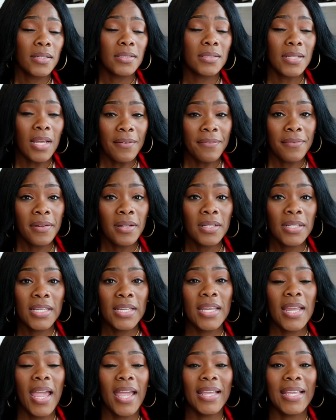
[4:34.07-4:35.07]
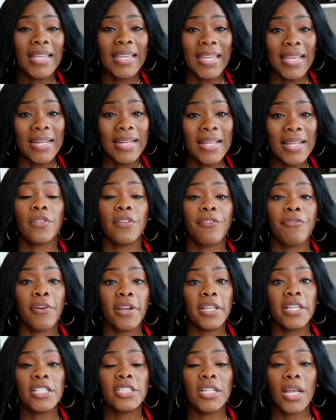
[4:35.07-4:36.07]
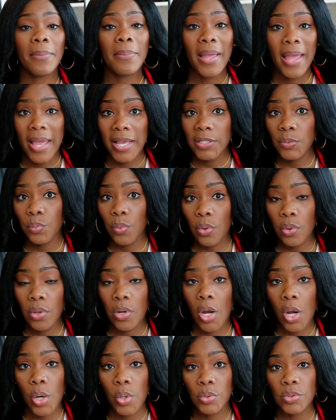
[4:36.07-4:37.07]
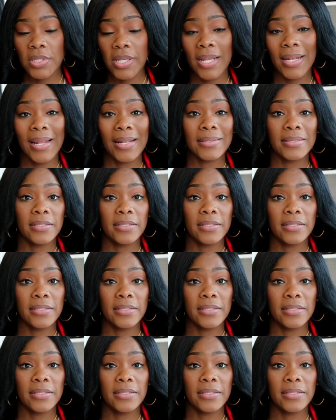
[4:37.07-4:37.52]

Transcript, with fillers: definitely get it. The Frankie Shop has wool coats, and I